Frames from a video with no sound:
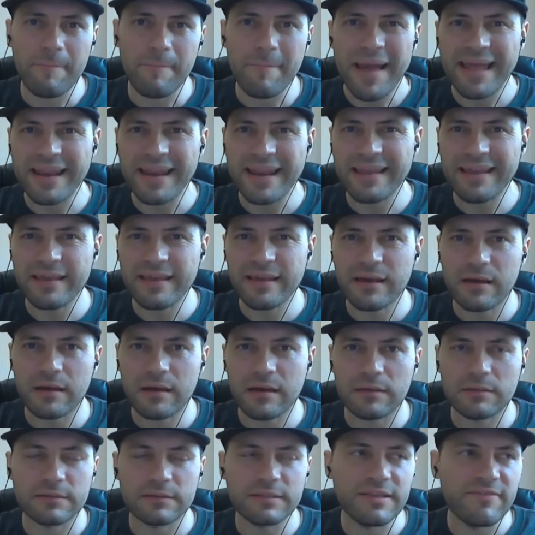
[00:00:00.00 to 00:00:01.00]

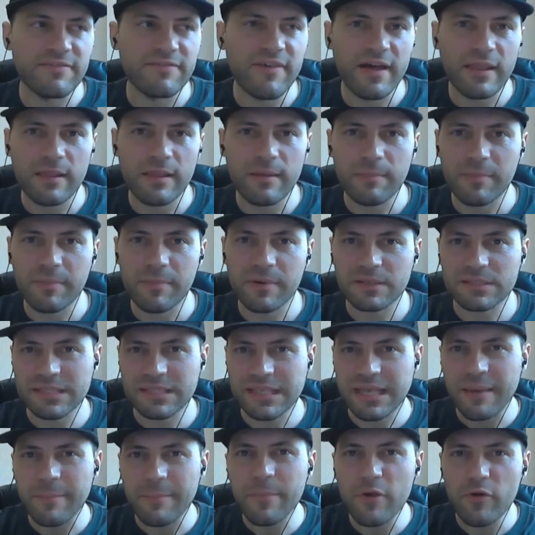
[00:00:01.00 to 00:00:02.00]
many developers
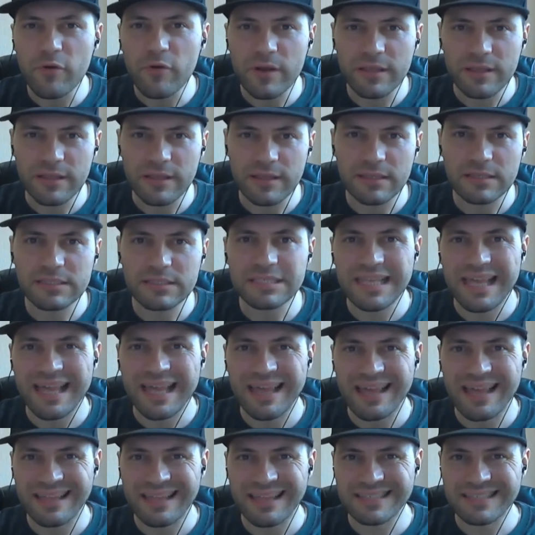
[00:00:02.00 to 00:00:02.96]
communities